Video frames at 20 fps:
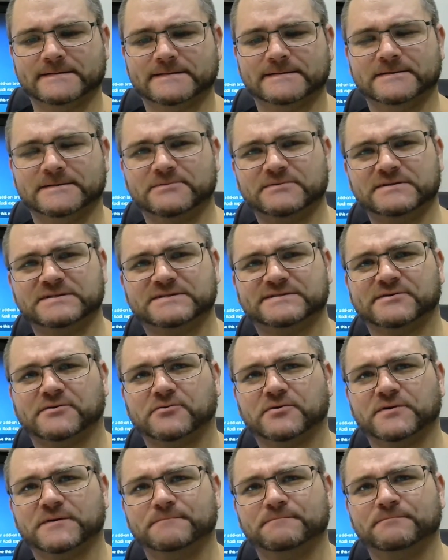you
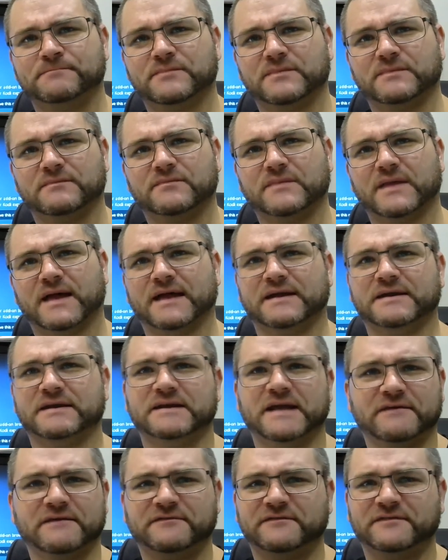install them, and
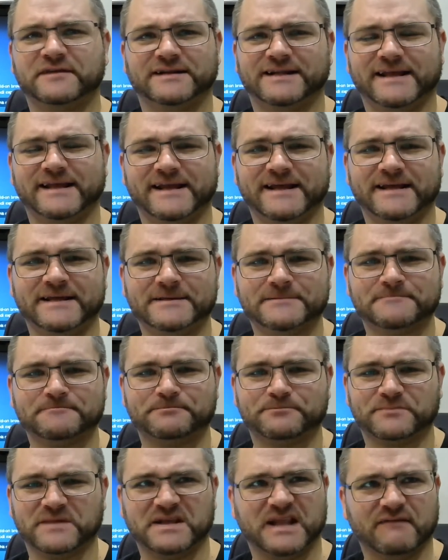inevitably,
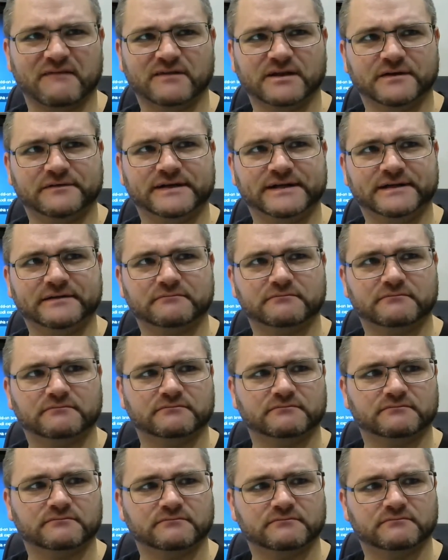inevitably,
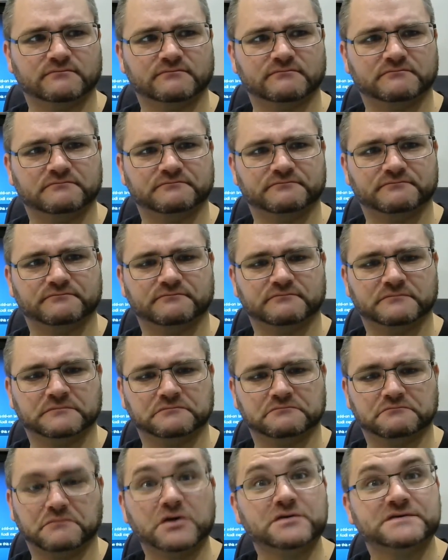
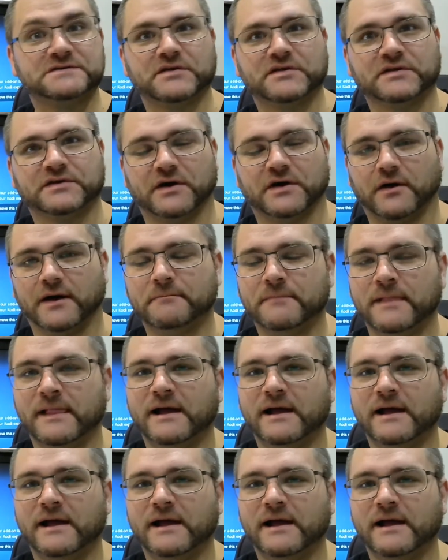most of the time,